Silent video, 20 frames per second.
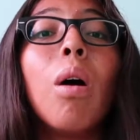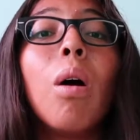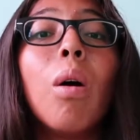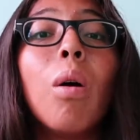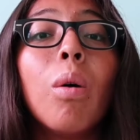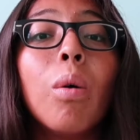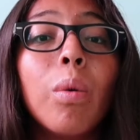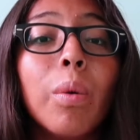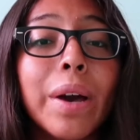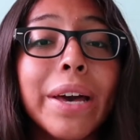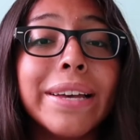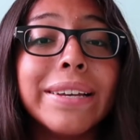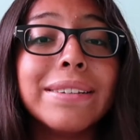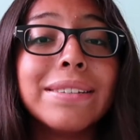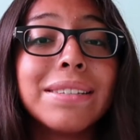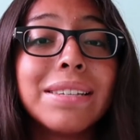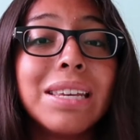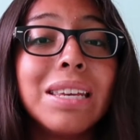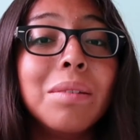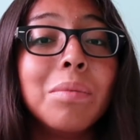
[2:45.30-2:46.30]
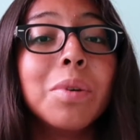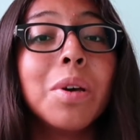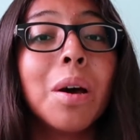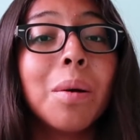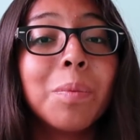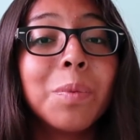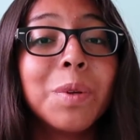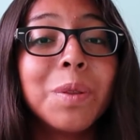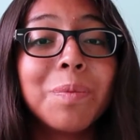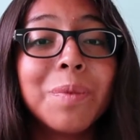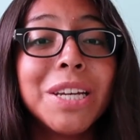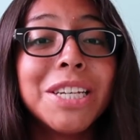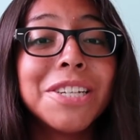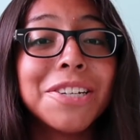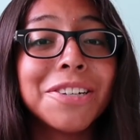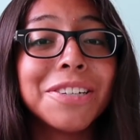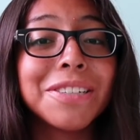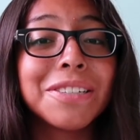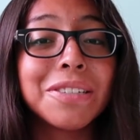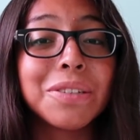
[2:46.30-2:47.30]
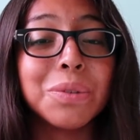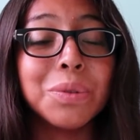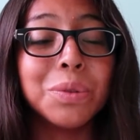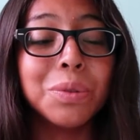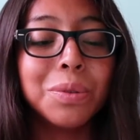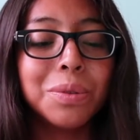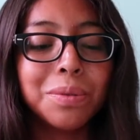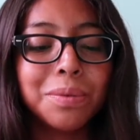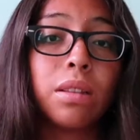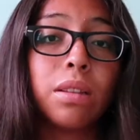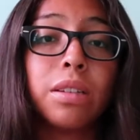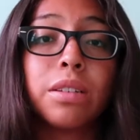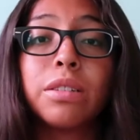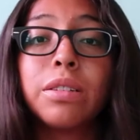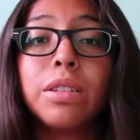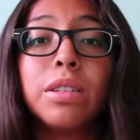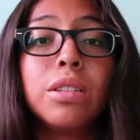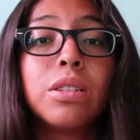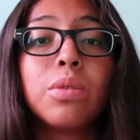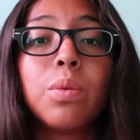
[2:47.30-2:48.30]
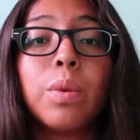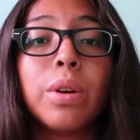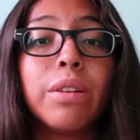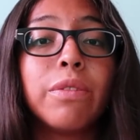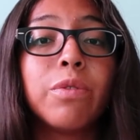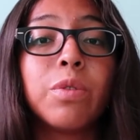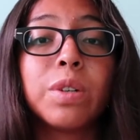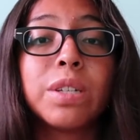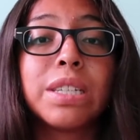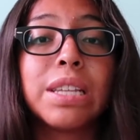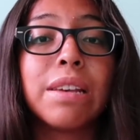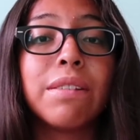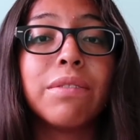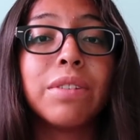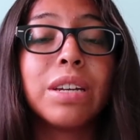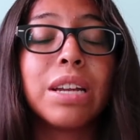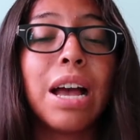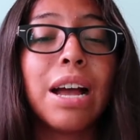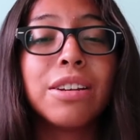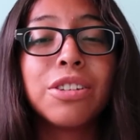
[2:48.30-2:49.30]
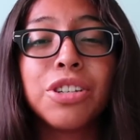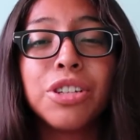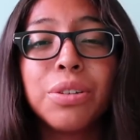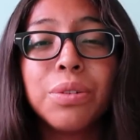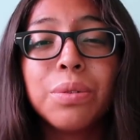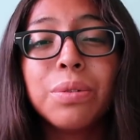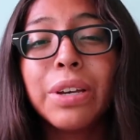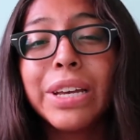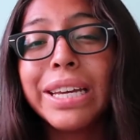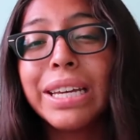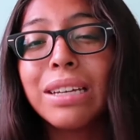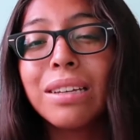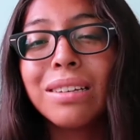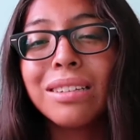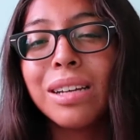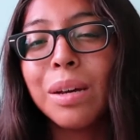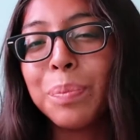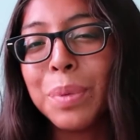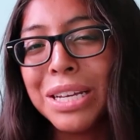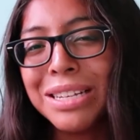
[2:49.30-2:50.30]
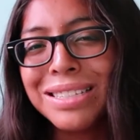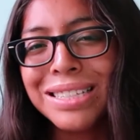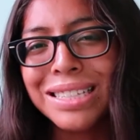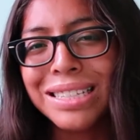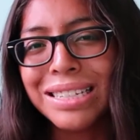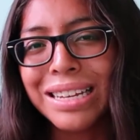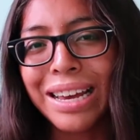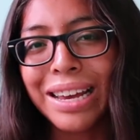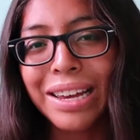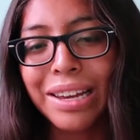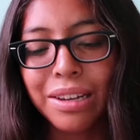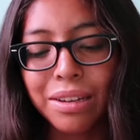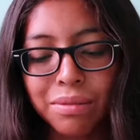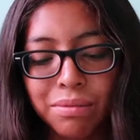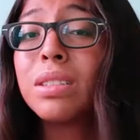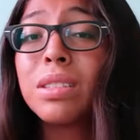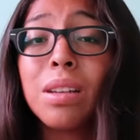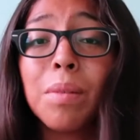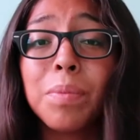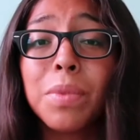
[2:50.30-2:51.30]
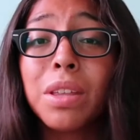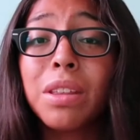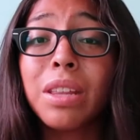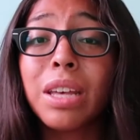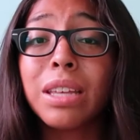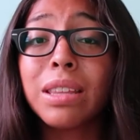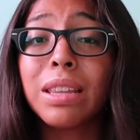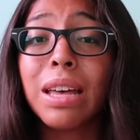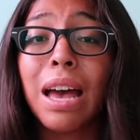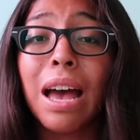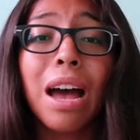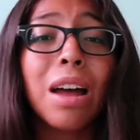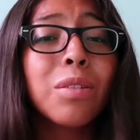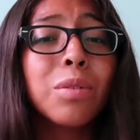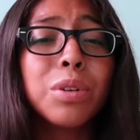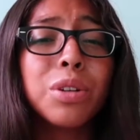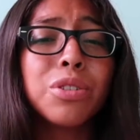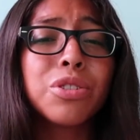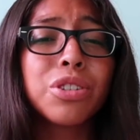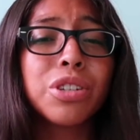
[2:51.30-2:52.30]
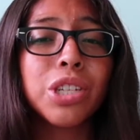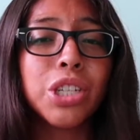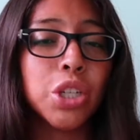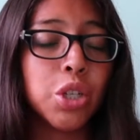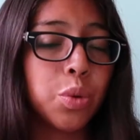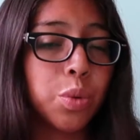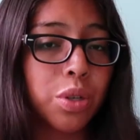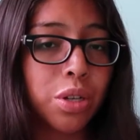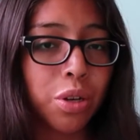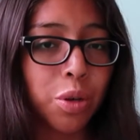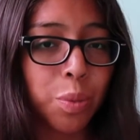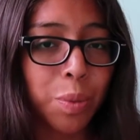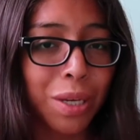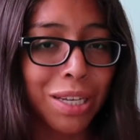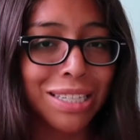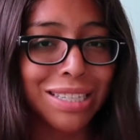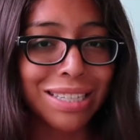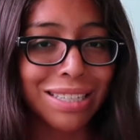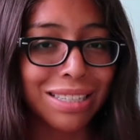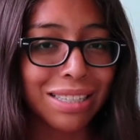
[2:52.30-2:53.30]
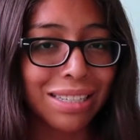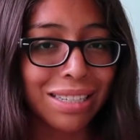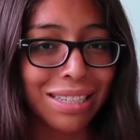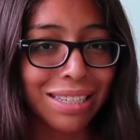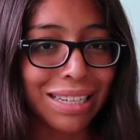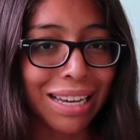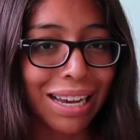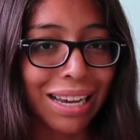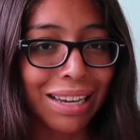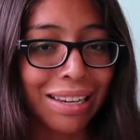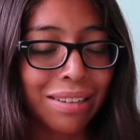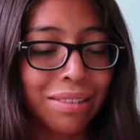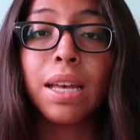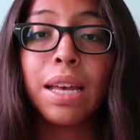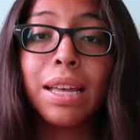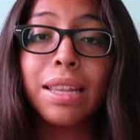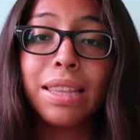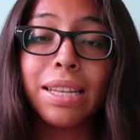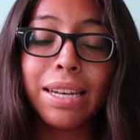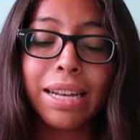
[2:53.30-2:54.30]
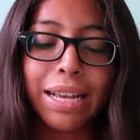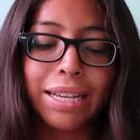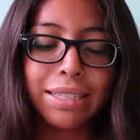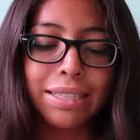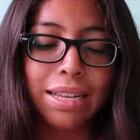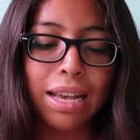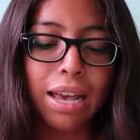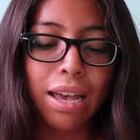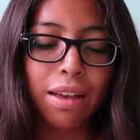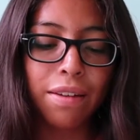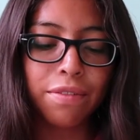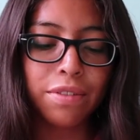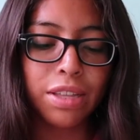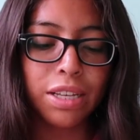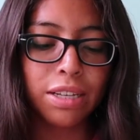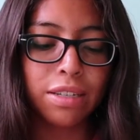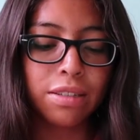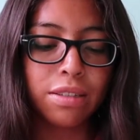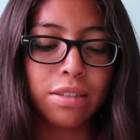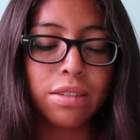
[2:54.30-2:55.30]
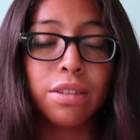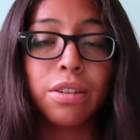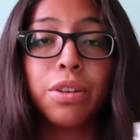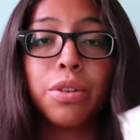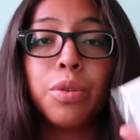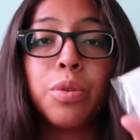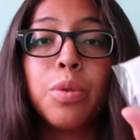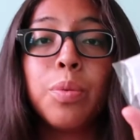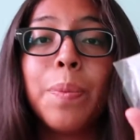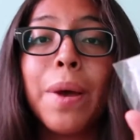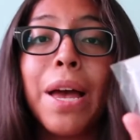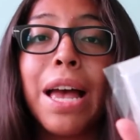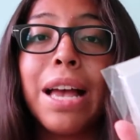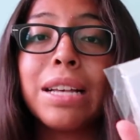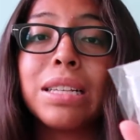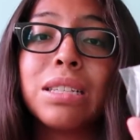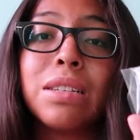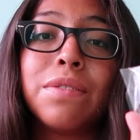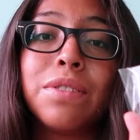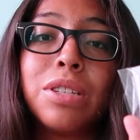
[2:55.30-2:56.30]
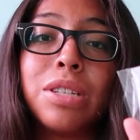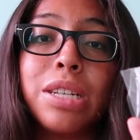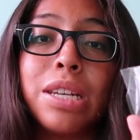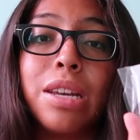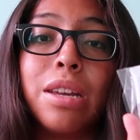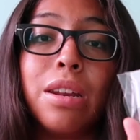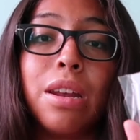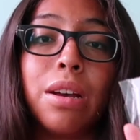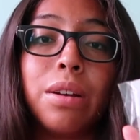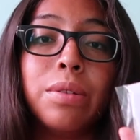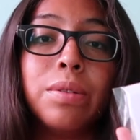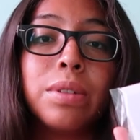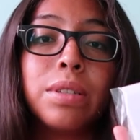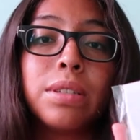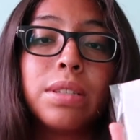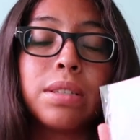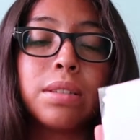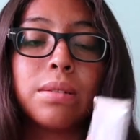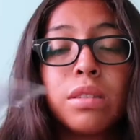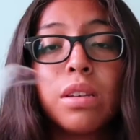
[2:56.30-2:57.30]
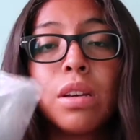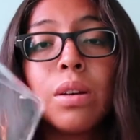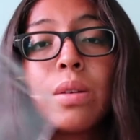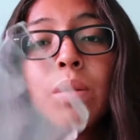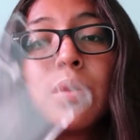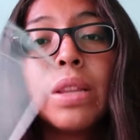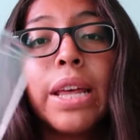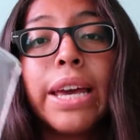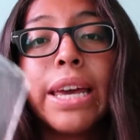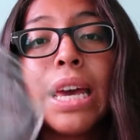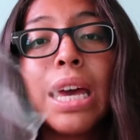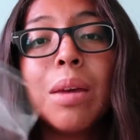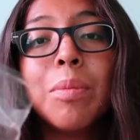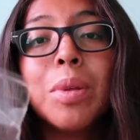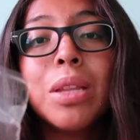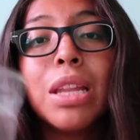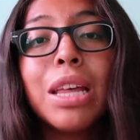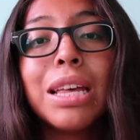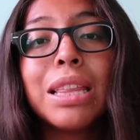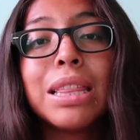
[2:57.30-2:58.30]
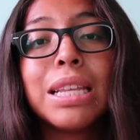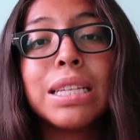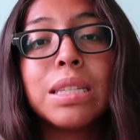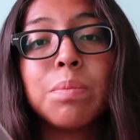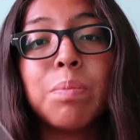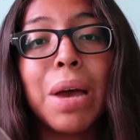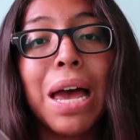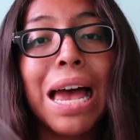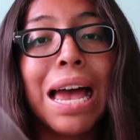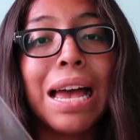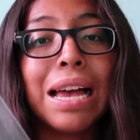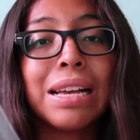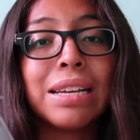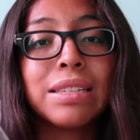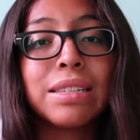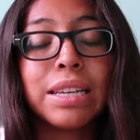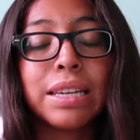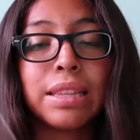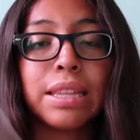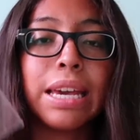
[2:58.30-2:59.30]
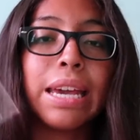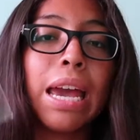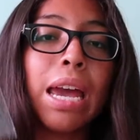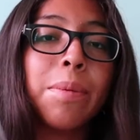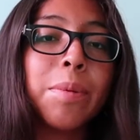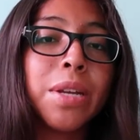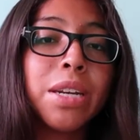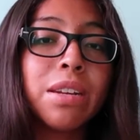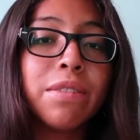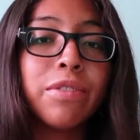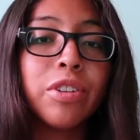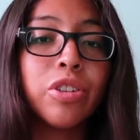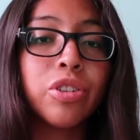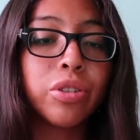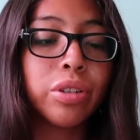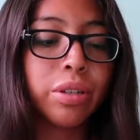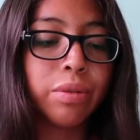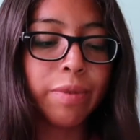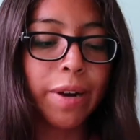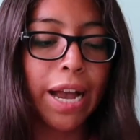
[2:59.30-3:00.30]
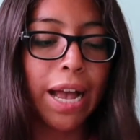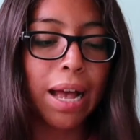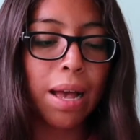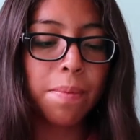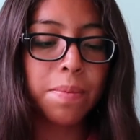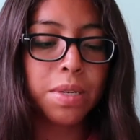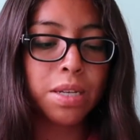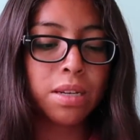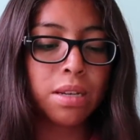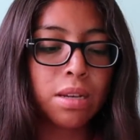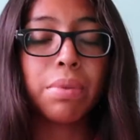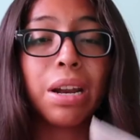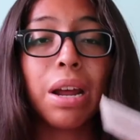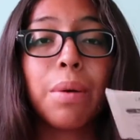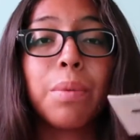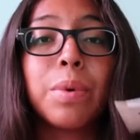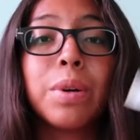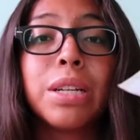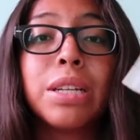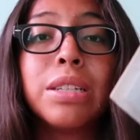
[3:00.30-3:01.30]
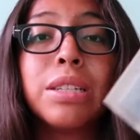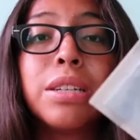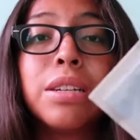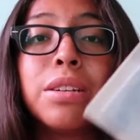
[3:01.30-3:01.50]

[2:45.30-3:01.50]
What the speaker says: always keep gum with me during school, literally 24/7. I chew like a piece a day, something like that. I don't usually chew 2 pieces in a day. And then next I have these 2 packs of sticky notes. So they came in like these bags, like they came individually wrapped, but I wanted to